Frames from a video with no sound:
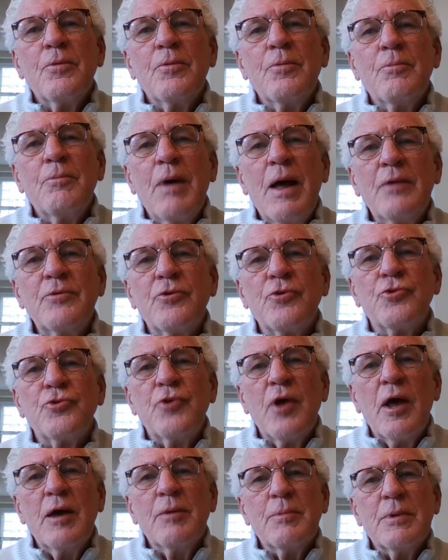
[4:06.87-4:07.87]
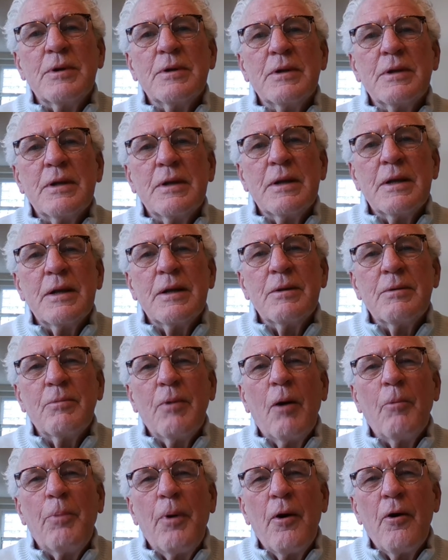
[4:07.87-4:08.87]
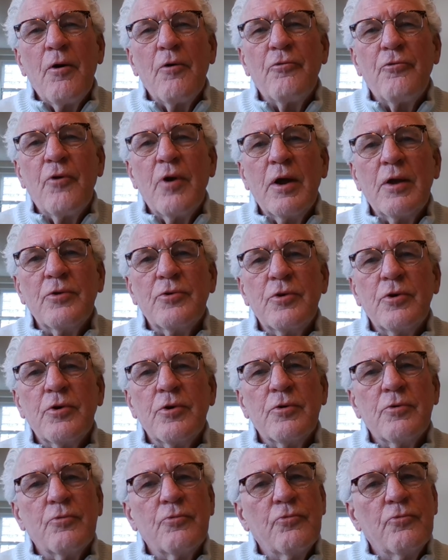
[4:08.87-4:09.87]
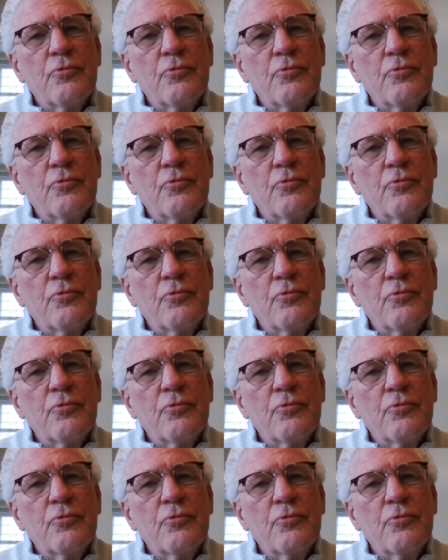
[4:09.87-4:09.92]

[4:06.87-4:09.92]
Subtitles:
made the statement, and I'll paraphrase here,